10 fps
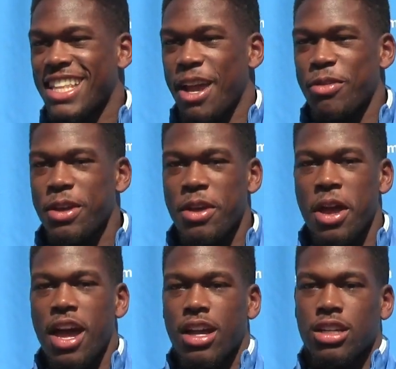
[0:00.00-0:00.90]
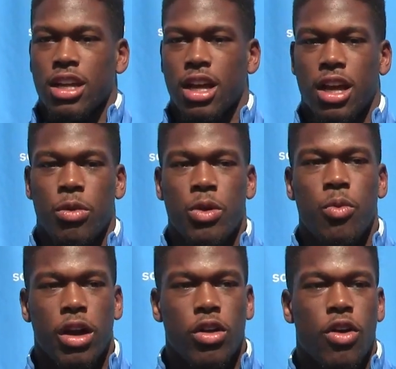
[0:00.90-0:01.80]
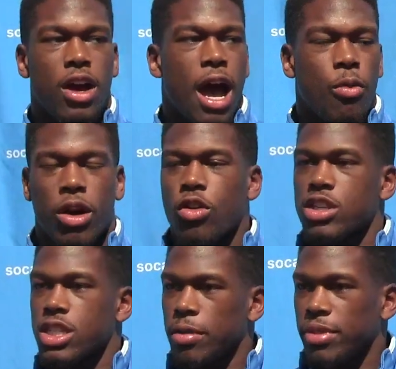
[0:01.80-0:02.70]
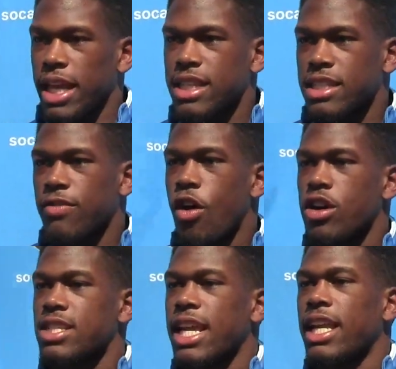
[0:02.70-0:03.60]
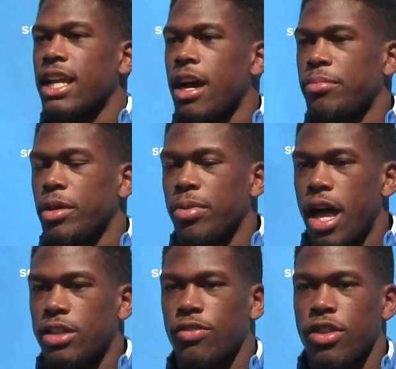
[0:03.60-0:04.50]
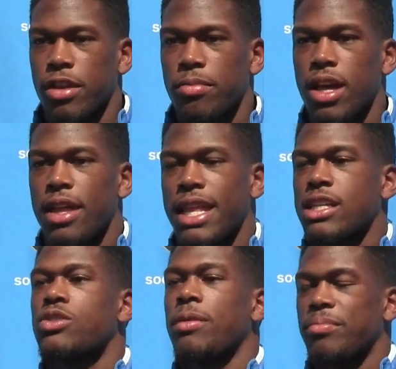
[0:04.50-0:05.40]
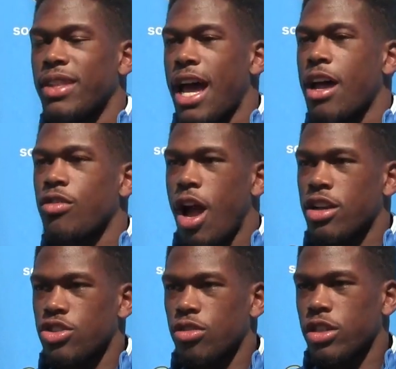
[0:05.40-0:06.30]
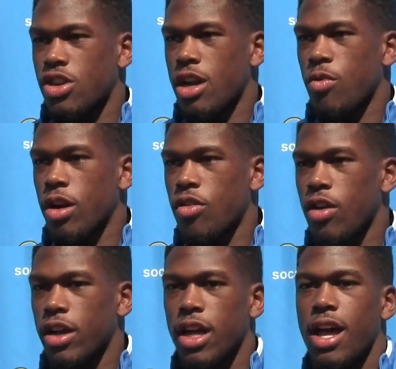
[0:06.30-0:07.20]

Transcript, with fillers: Like we we work on I work on some things as far as setting up the blocks for them. That's something that I, I truly try to work on.